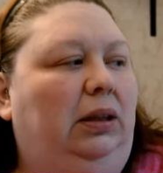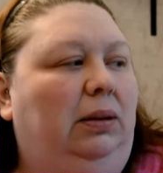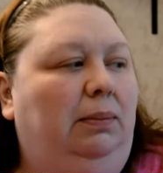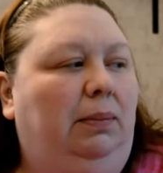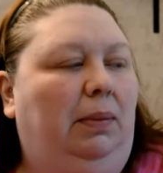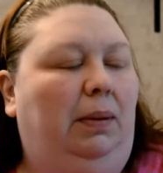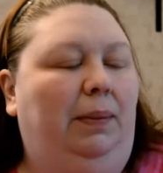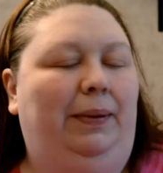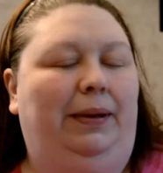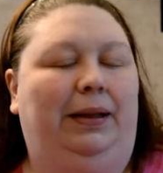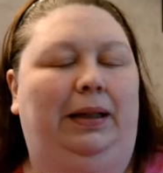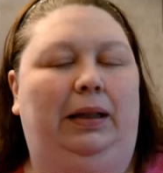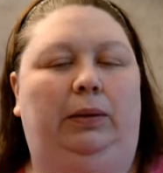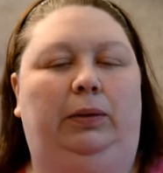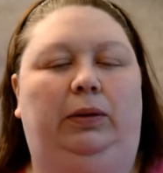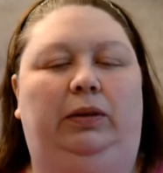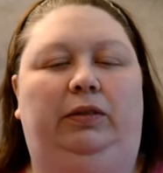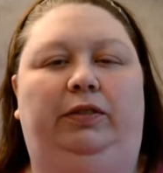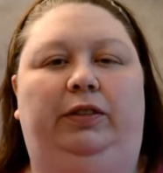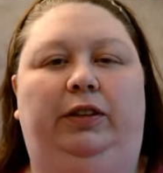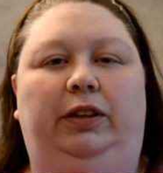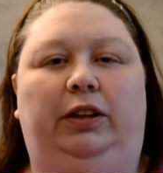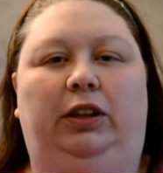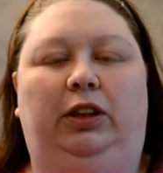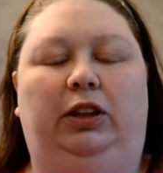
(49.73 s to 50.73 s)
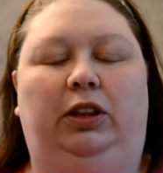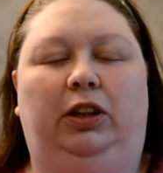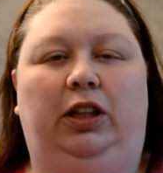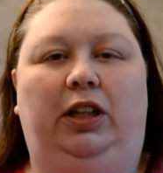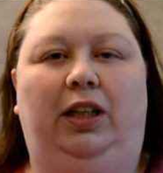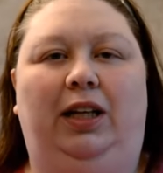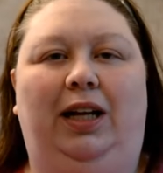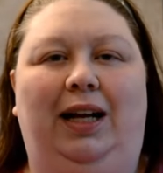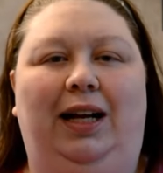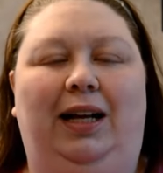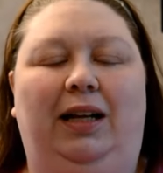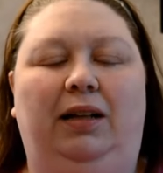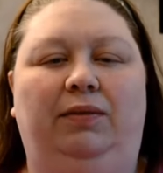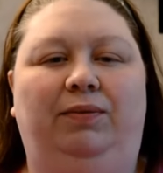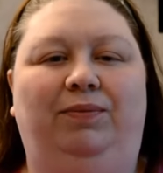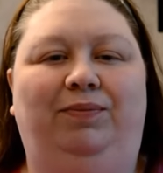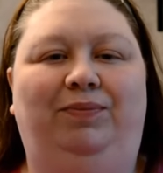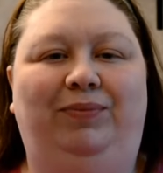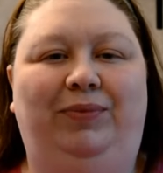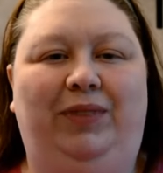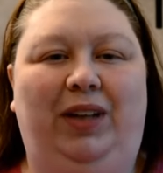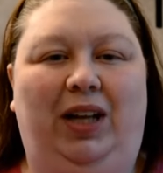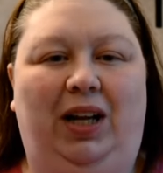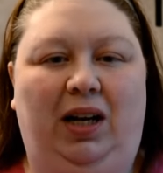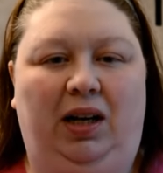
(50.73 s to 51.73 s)
My belly wasn't feeling too good. I
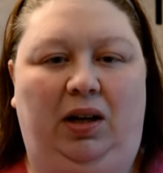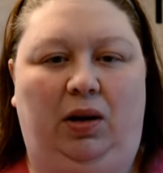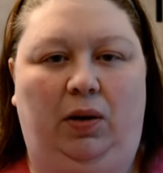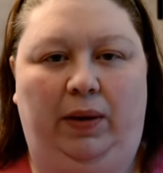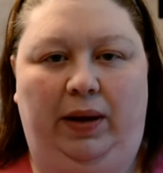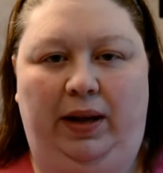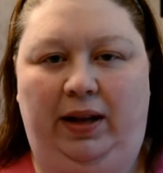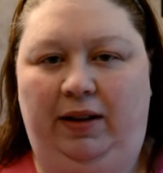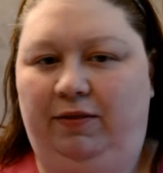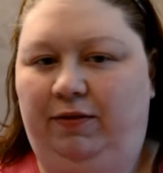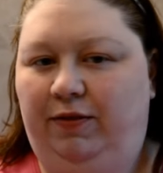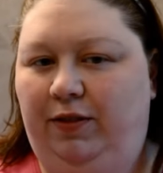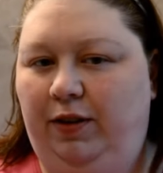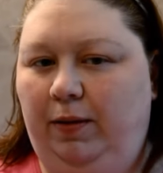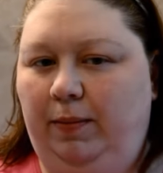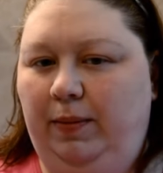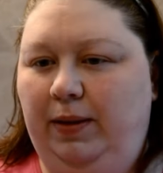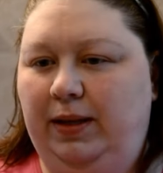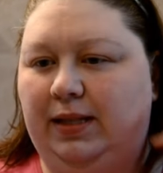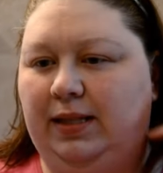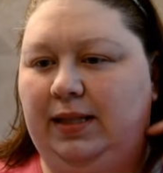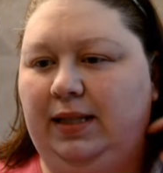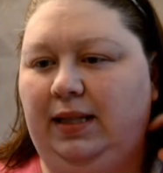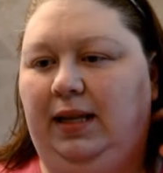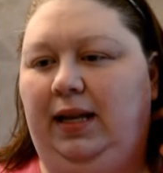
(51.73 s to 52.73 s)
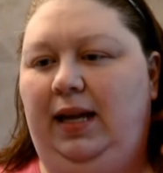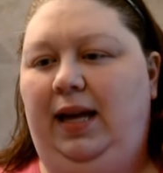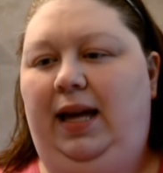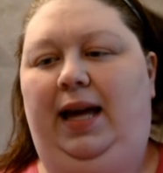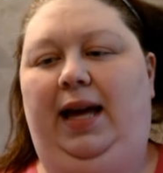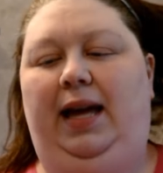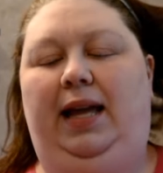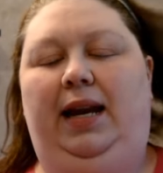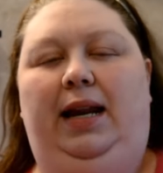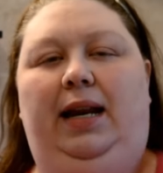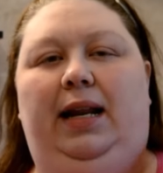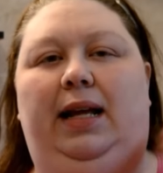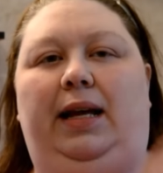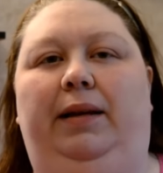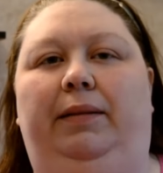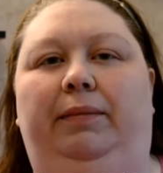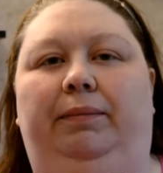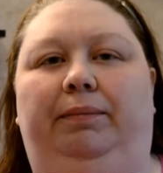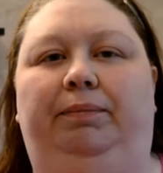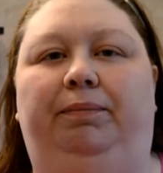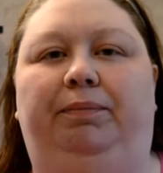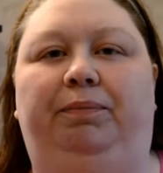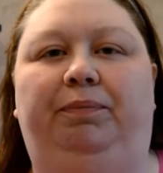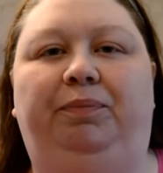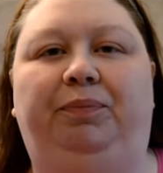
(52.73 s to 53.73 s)
thought I'd go ahead and film this and edit it
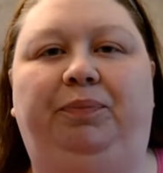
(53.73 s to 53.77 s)
and